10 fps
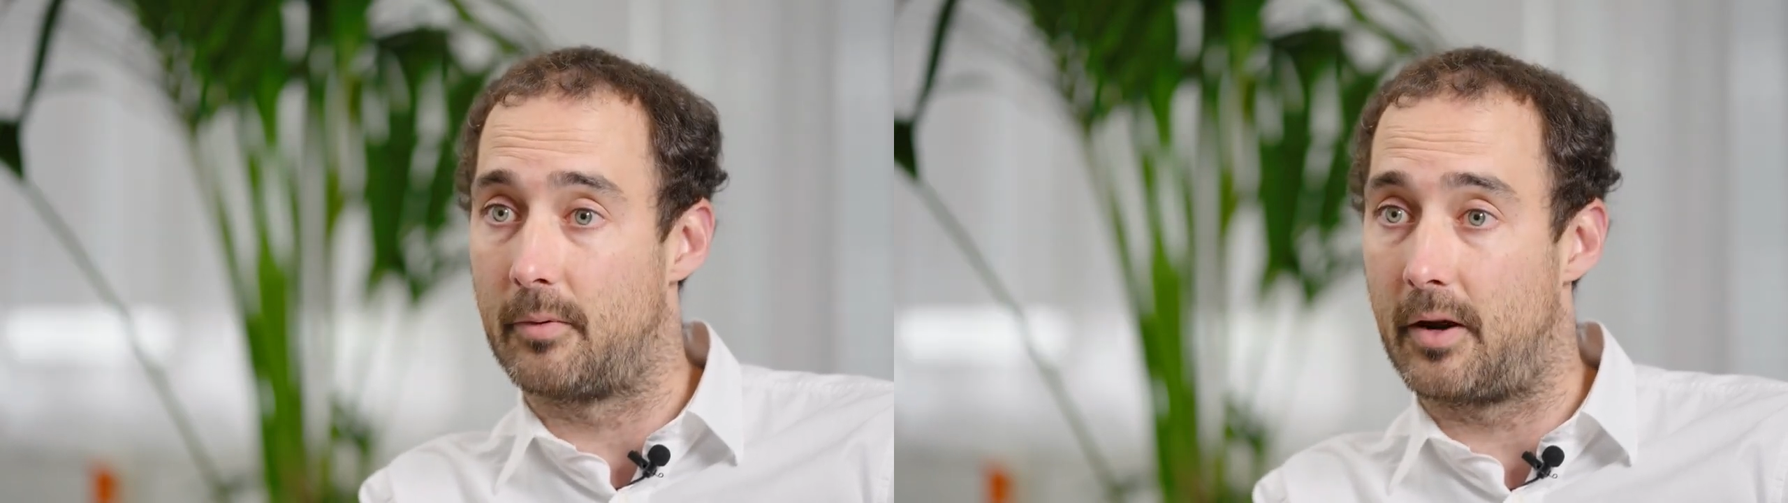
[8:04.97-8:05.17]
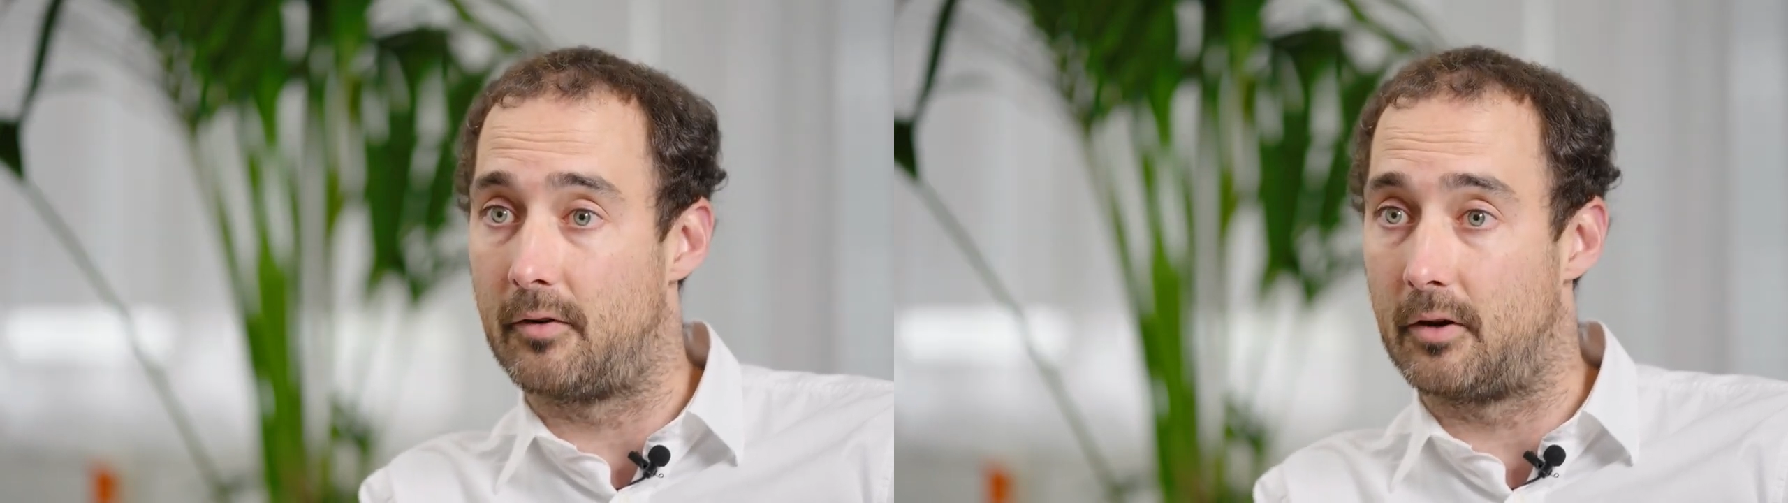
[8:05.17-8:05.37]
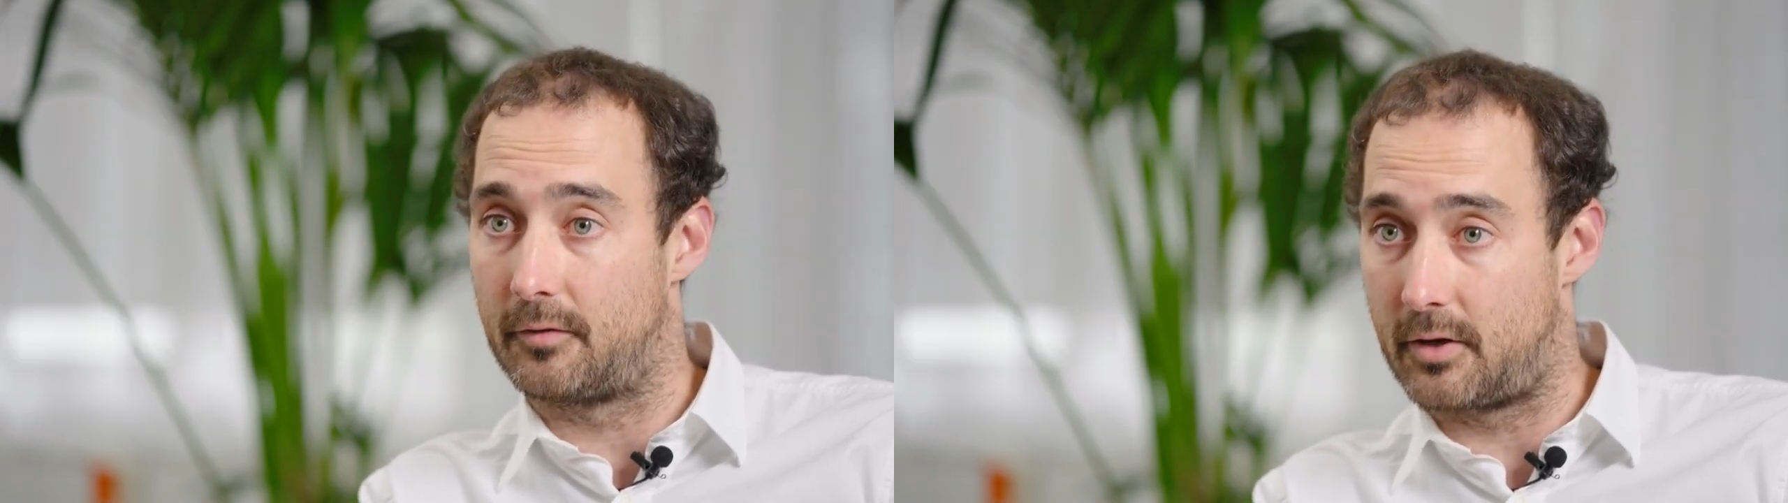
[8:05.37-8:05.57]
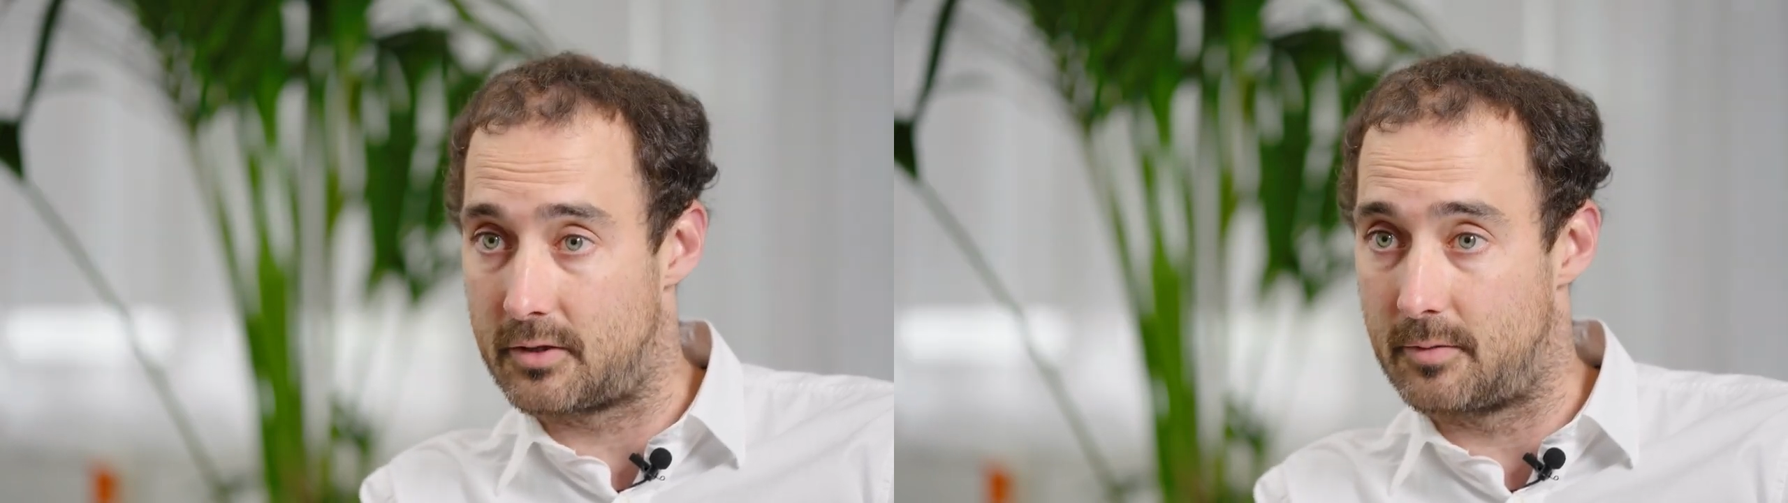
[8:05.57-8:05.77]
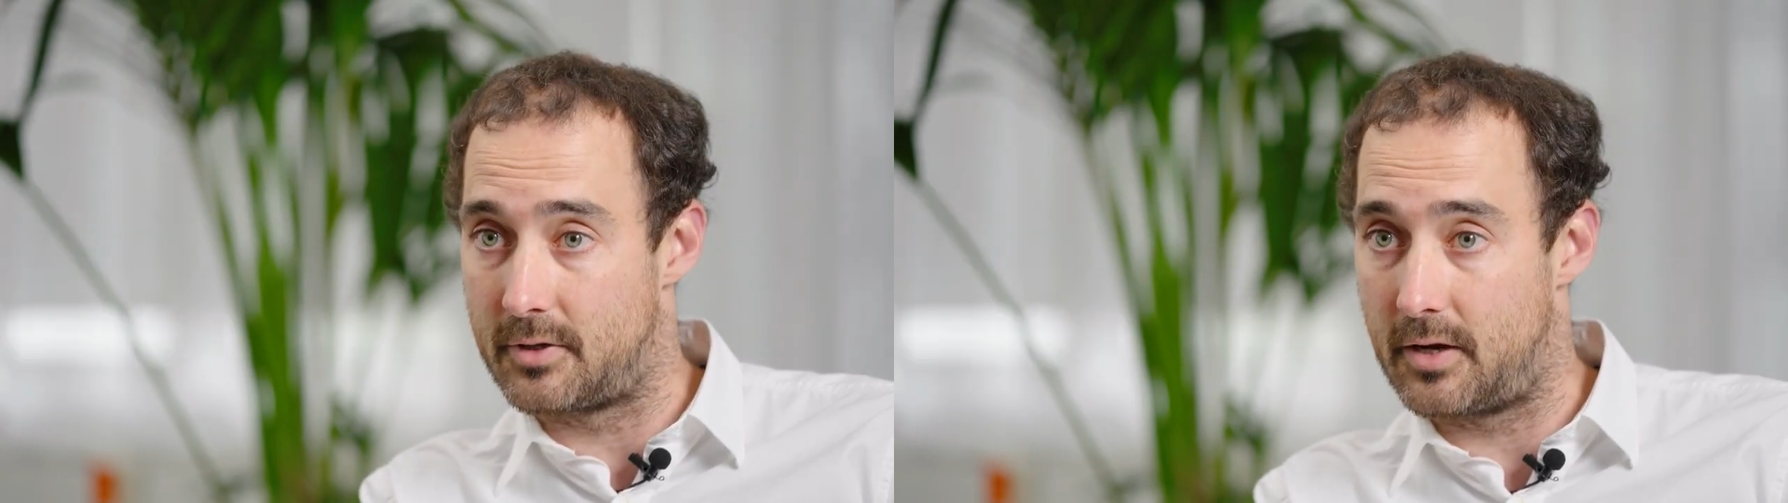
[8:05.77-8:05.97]
We have a lot of
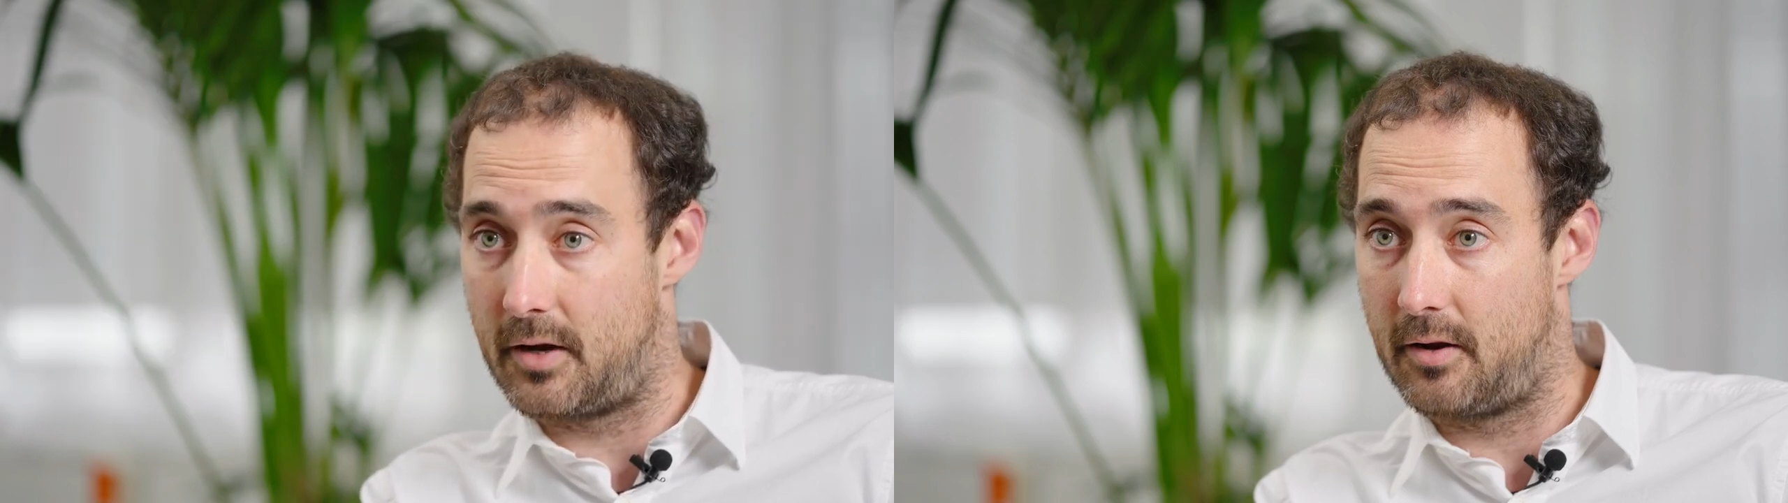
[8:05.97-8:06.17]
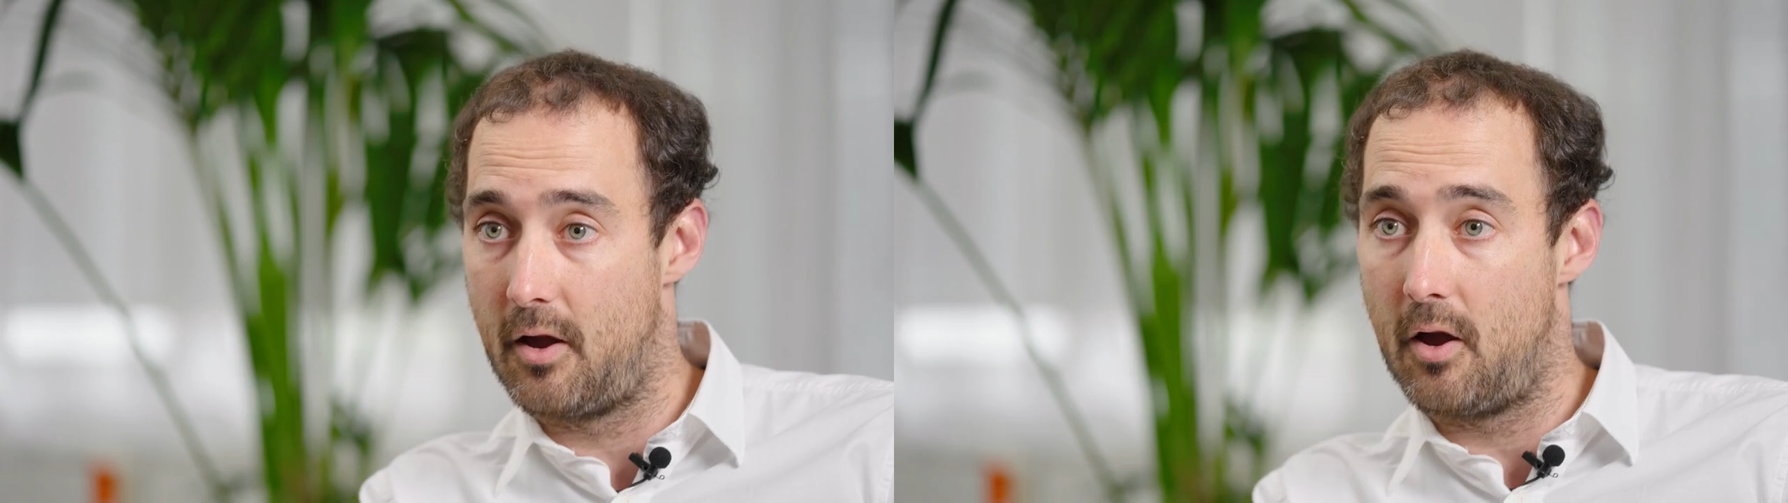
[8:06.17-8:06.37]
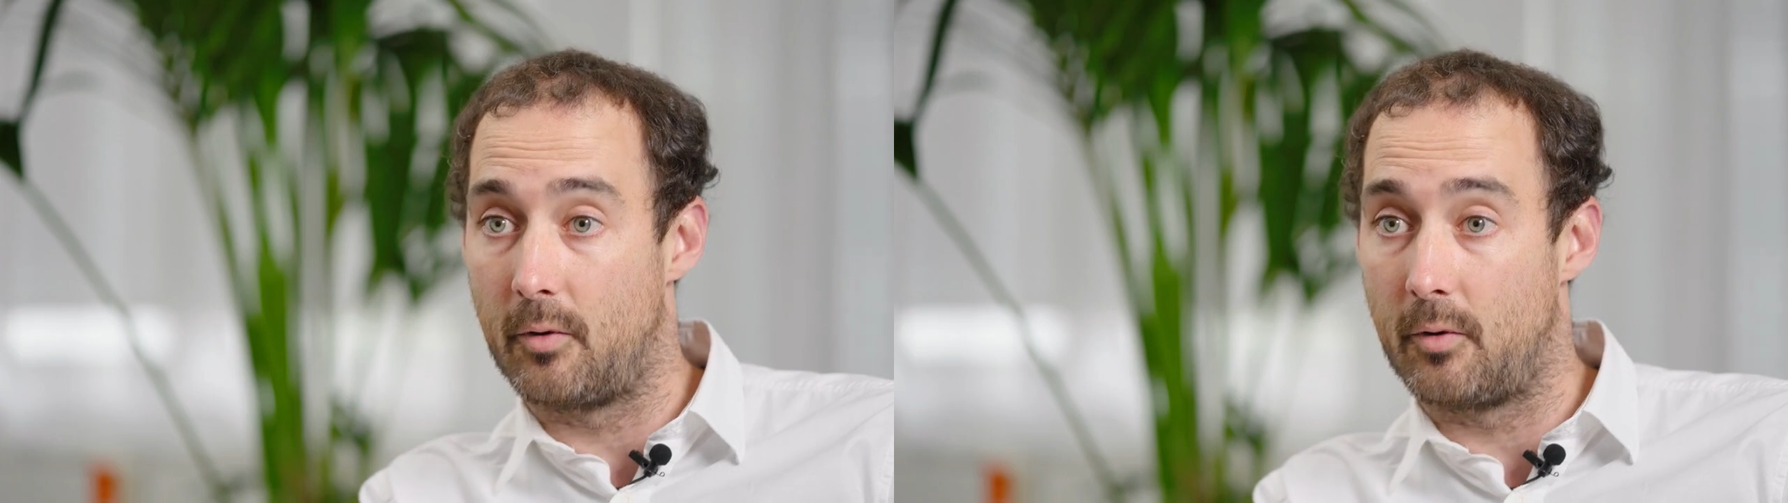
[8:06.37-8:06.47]
customers here.